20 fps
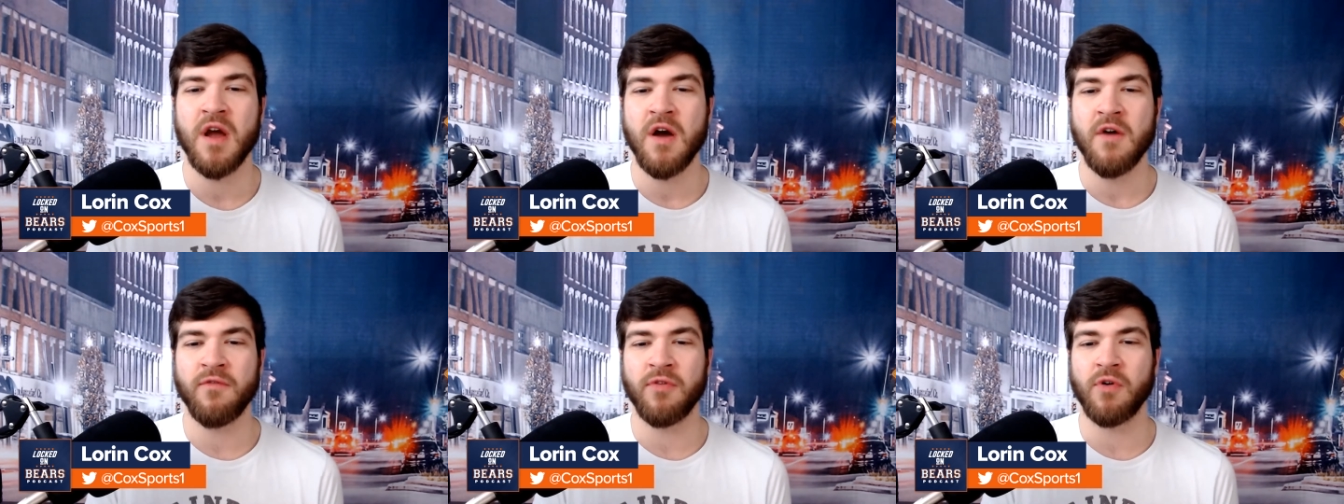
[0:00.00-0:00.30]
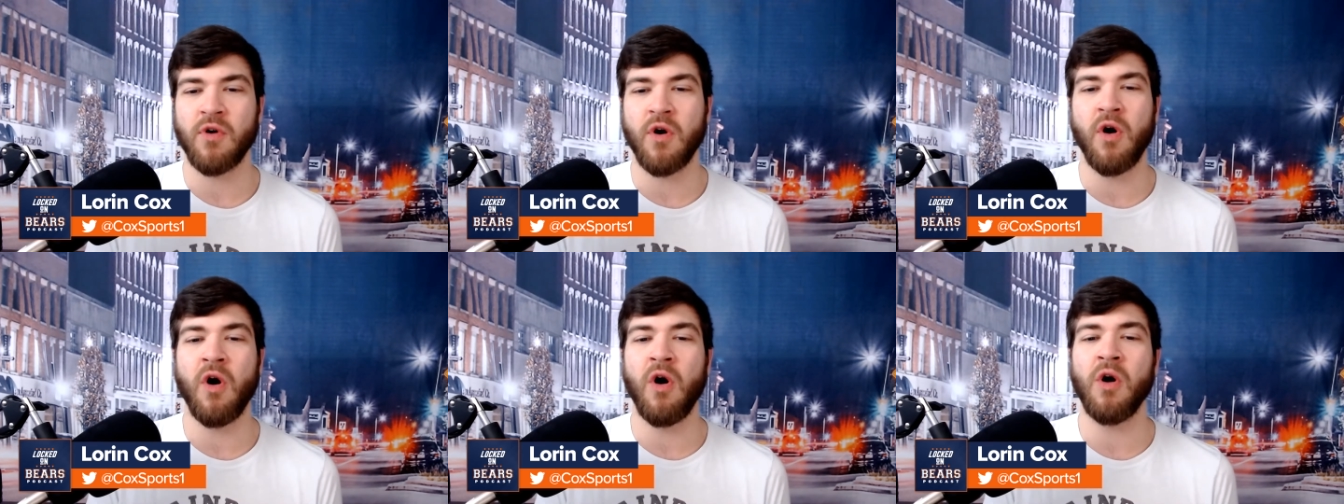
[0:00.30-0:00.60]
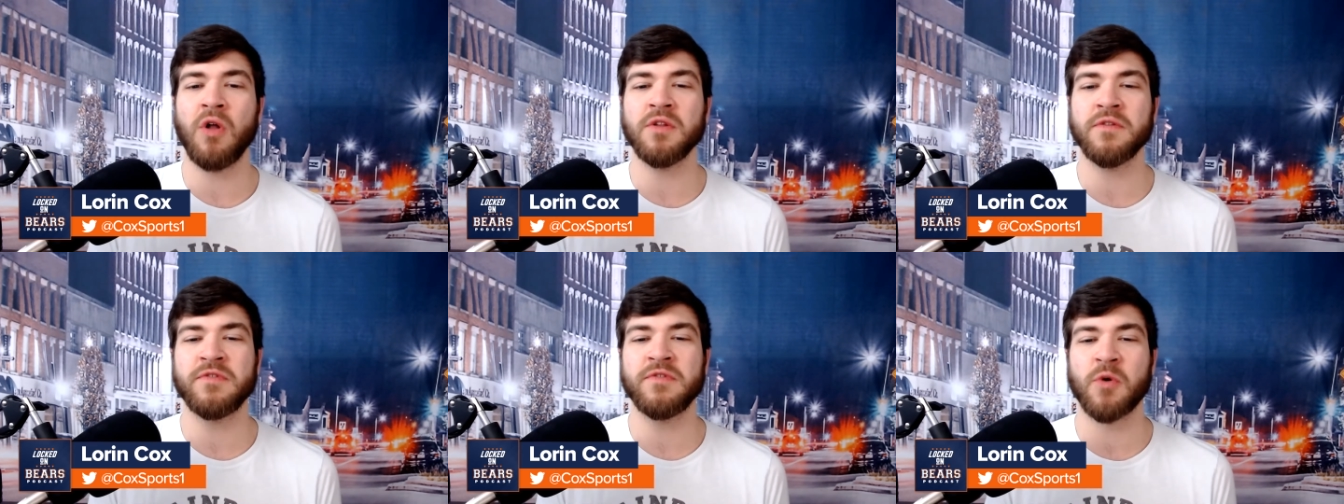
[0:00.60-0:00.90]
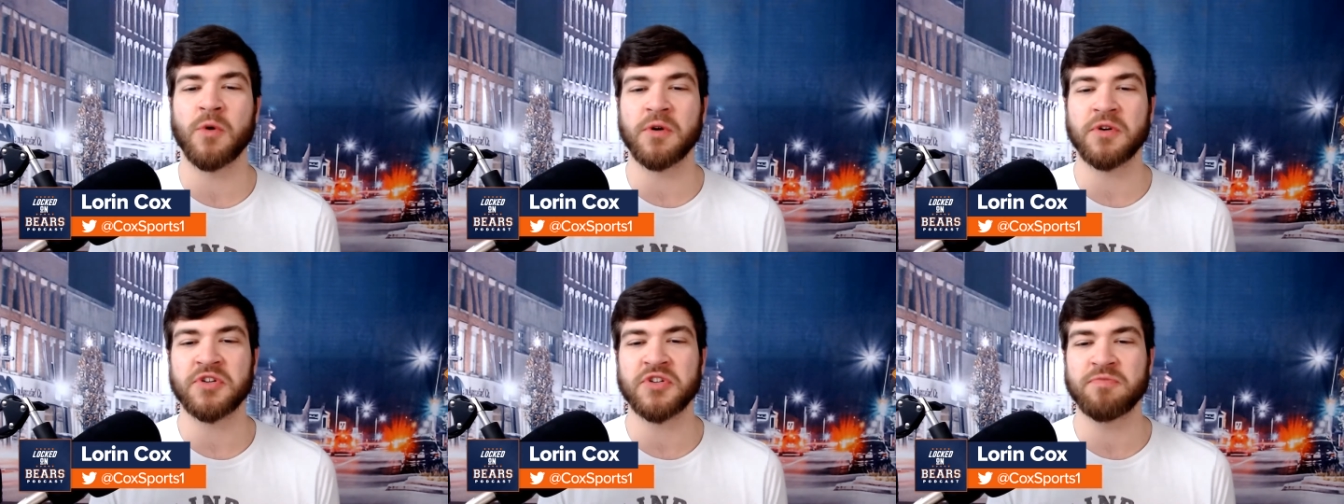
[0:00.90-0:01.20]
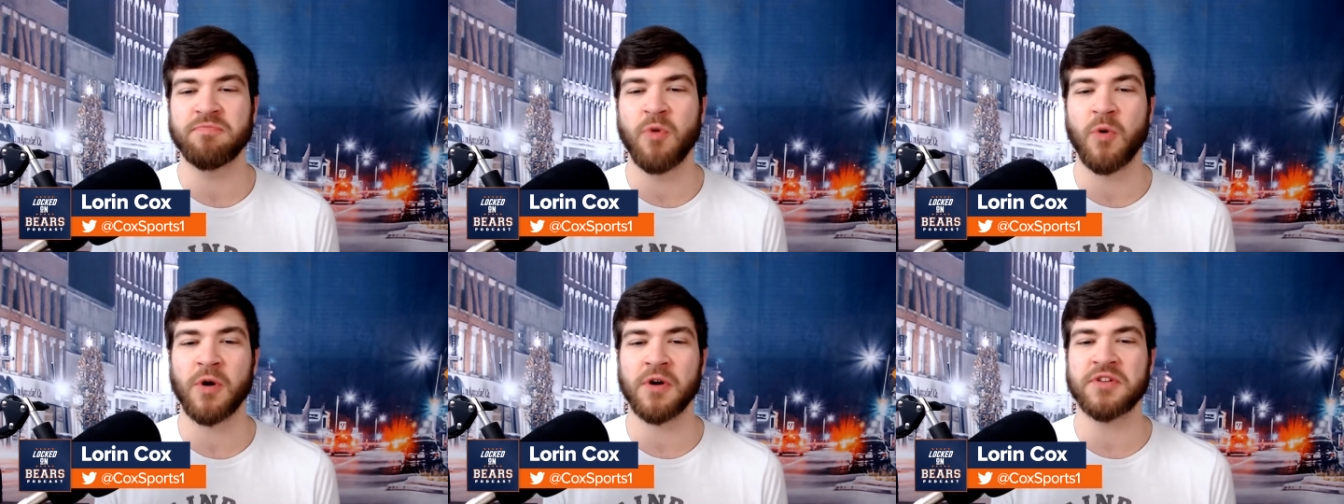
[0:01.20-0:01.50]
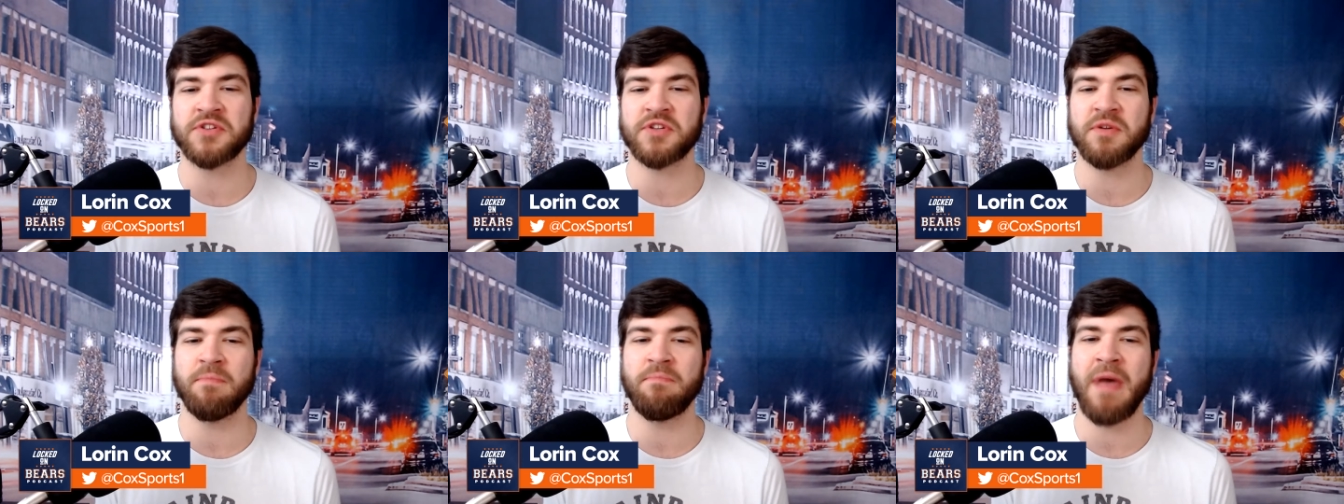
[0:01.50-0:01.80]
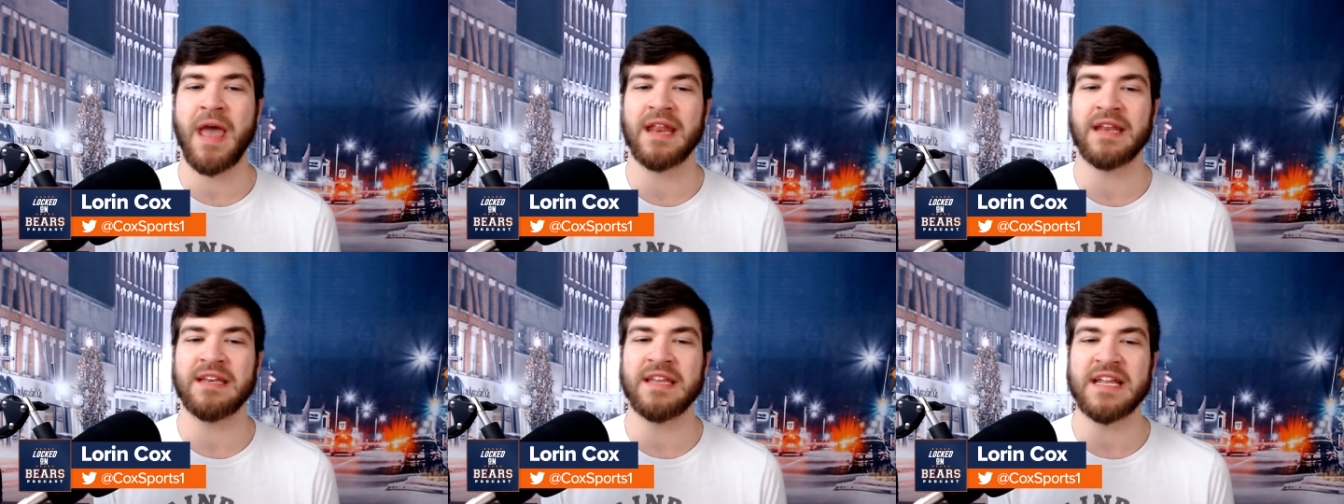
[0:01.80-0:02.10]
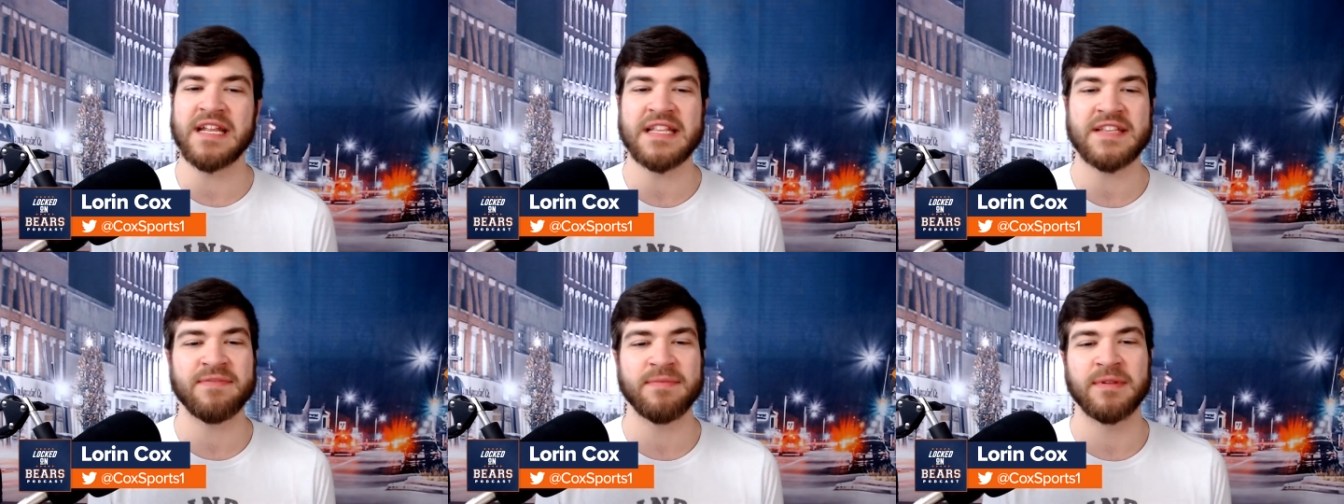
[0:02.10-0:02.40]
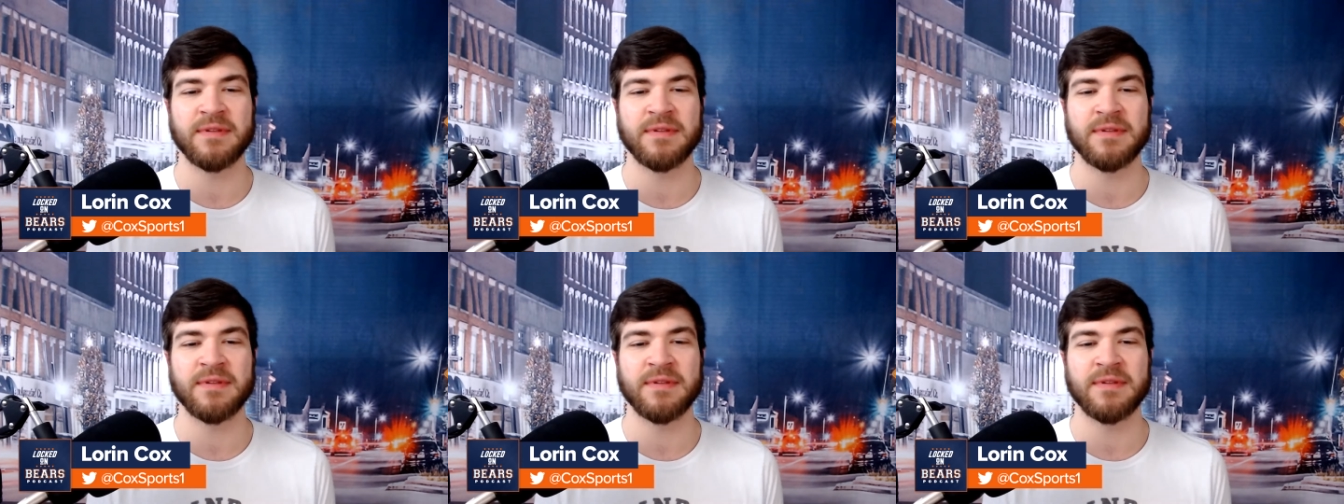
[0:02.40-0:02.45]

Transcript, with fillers: for all of your sports betting needs,